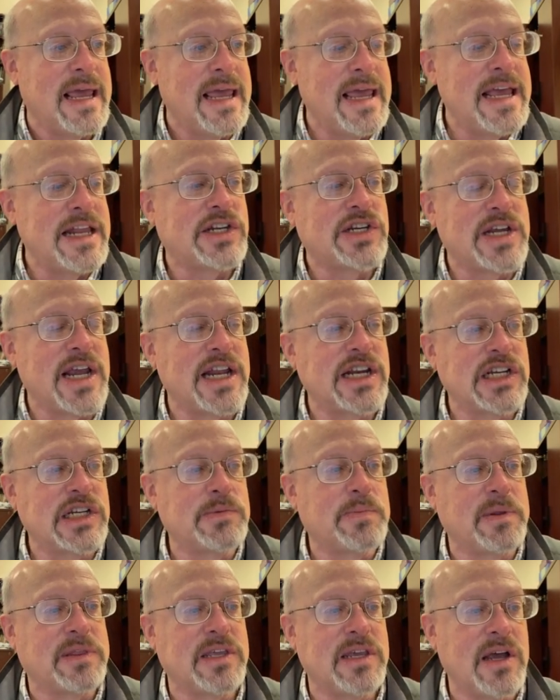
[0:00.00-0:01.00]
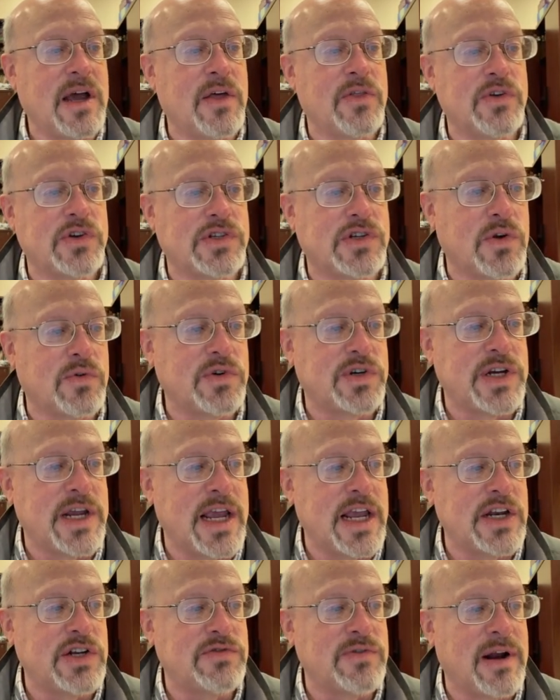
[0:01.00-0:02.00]
It changes, but the others don't
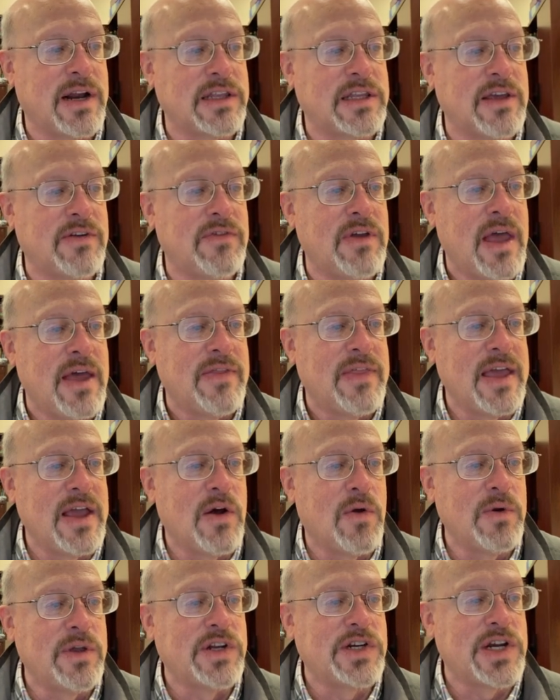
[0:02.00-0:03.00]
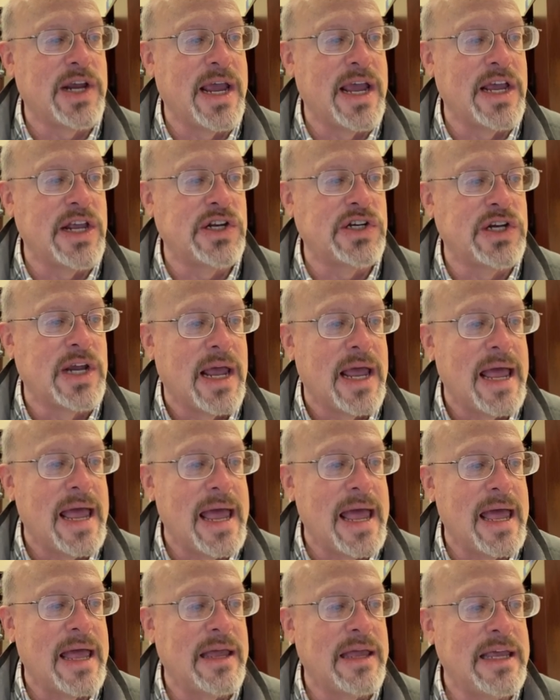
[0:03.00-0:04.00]
change relative. They only change
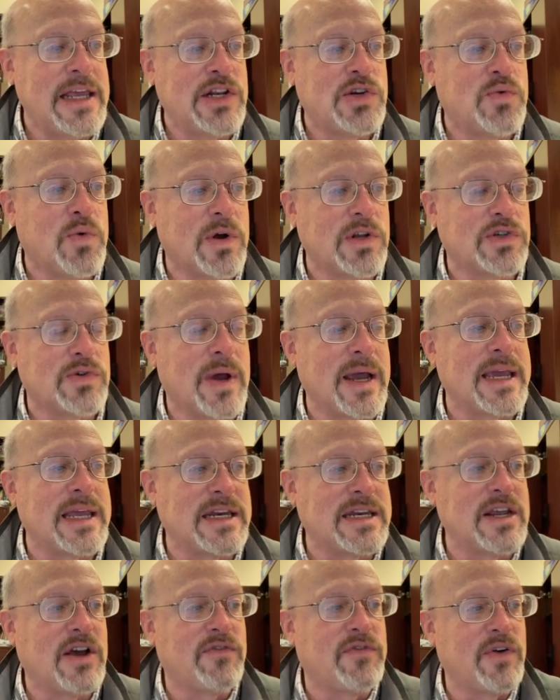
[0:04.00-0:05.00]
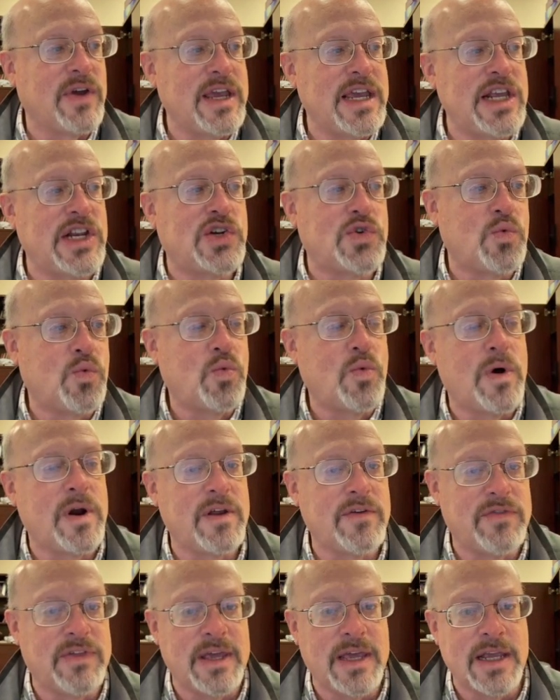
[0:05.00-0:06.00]
each one. So I can tell for each one
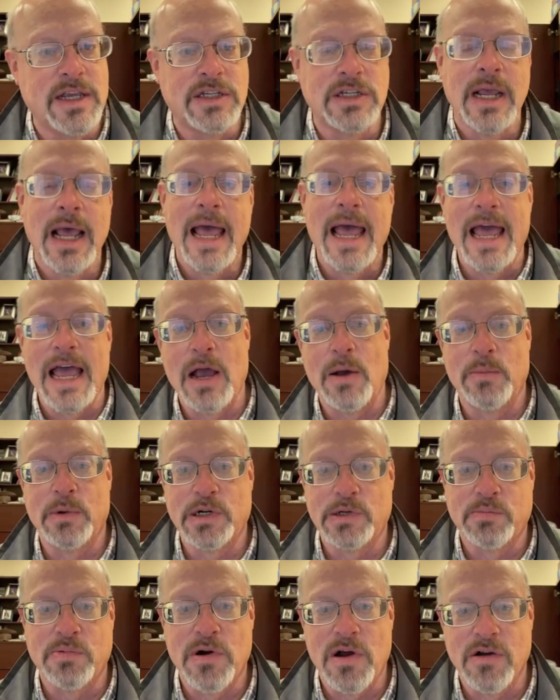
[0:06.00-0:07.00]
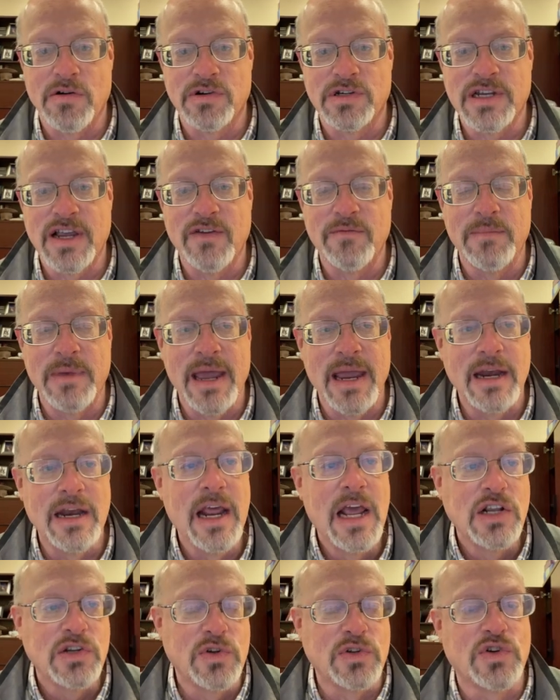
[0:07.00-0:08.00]
of these how much progress I've made.
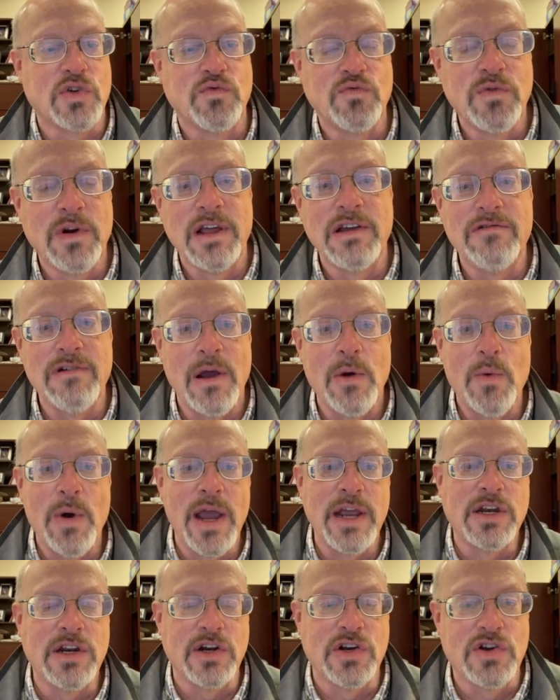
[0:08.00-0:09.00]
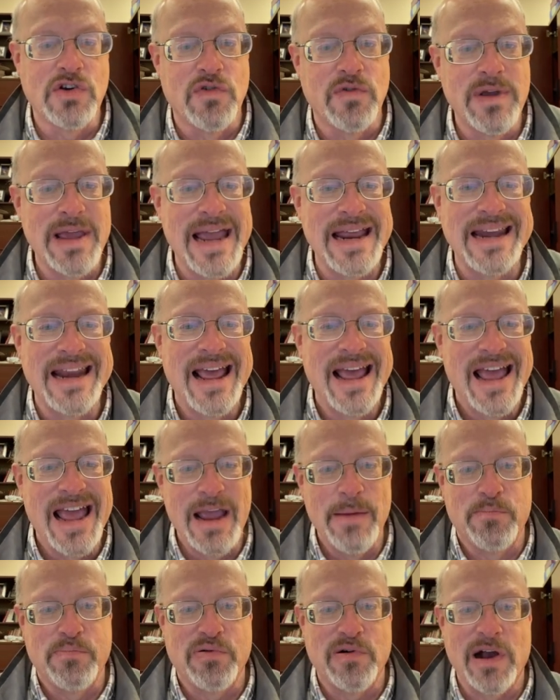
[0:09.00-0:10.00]
So it's a really great way to create
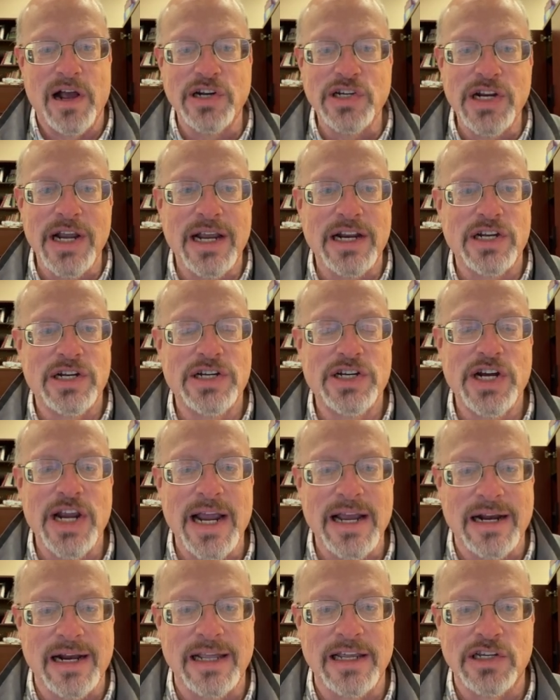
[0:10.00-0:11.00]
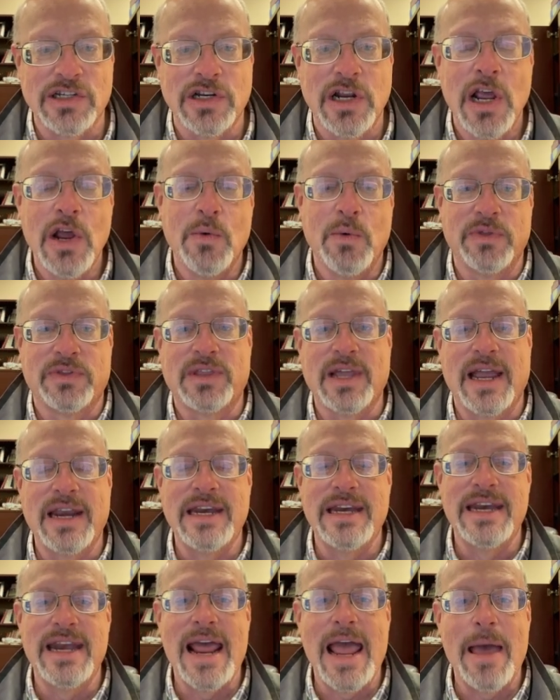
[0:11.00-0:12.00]
a project checklist with
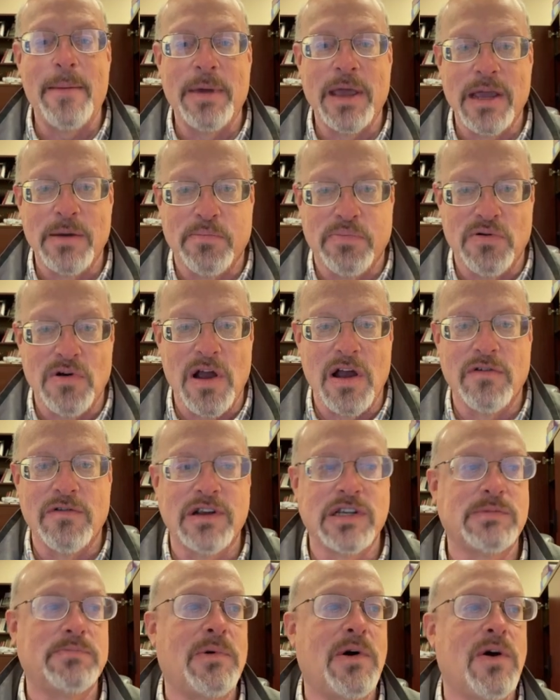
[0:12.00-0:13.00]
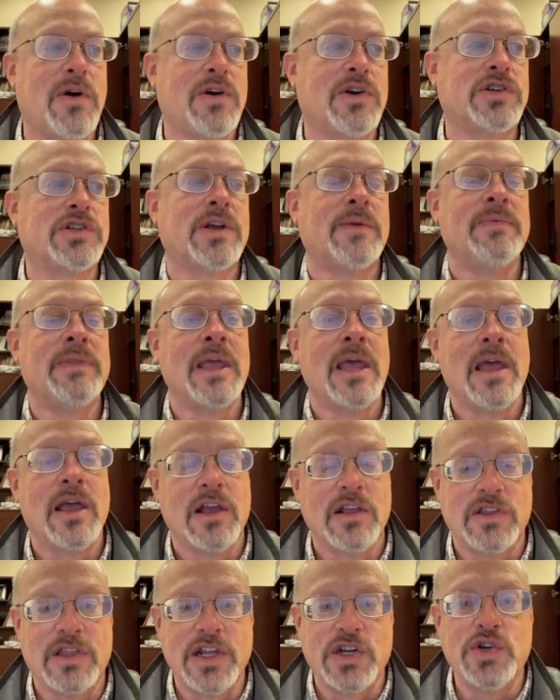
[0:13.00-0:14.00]
dynamic progress bars
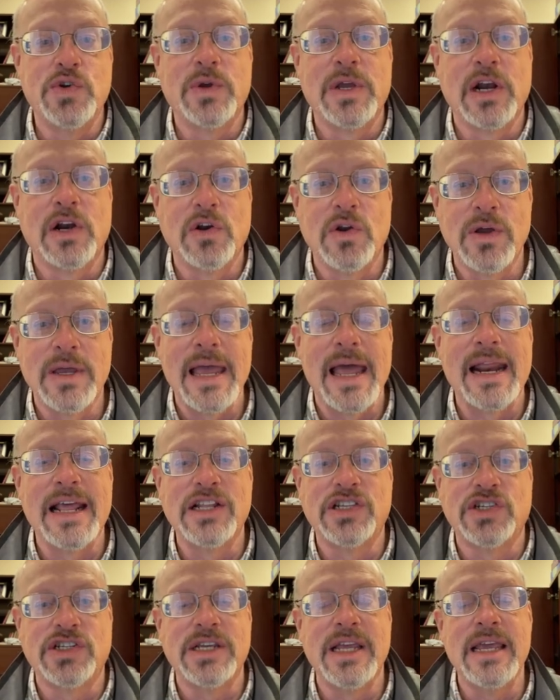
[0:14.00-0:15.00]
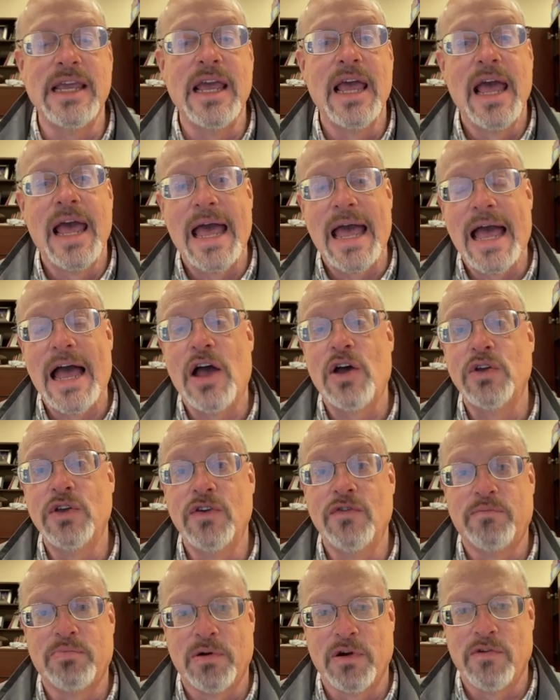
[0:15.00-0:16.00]
that you can look at and see how
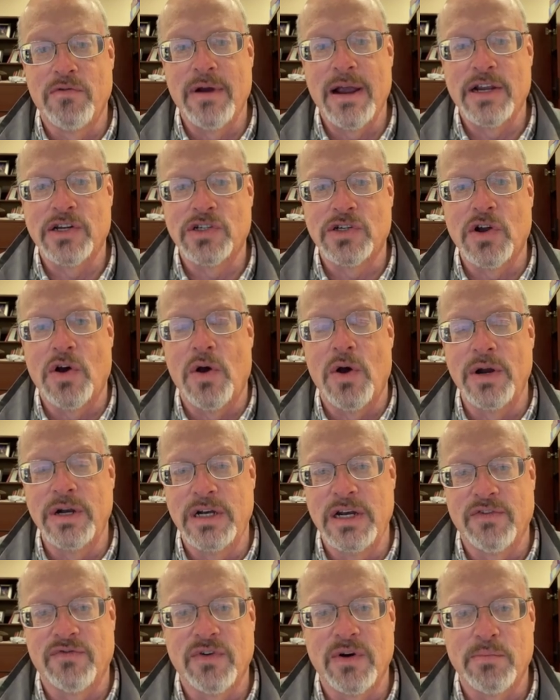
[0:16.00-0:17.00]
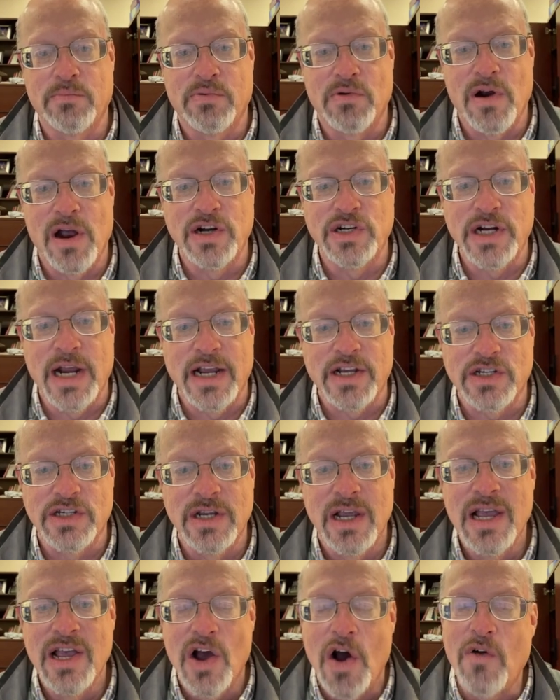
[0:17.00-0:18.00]
you've progressed on different projects.
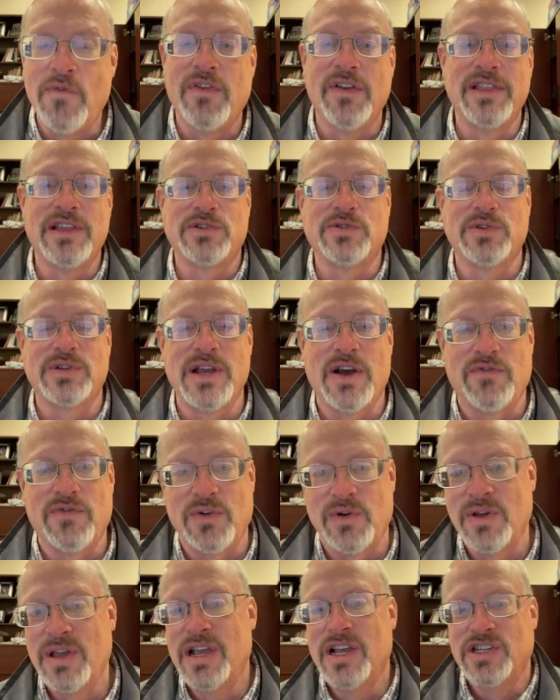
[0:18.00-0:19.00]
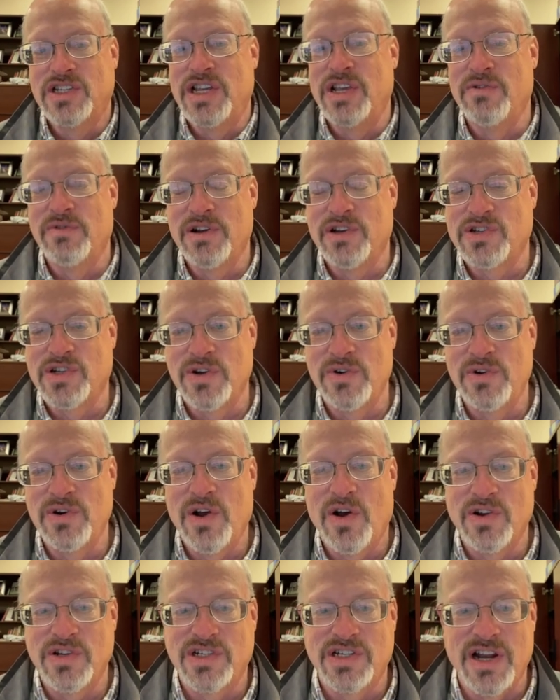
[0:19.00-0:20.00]
Hopefully this was helpful. See you real soon
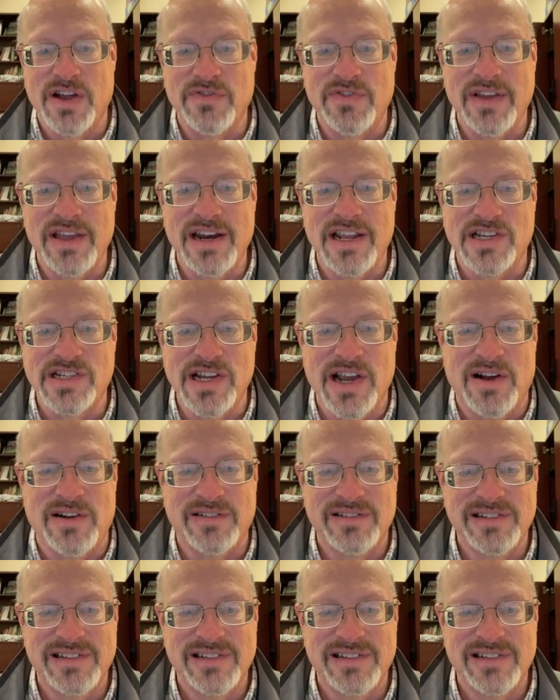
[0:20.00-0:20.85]
on Stuff in Excel.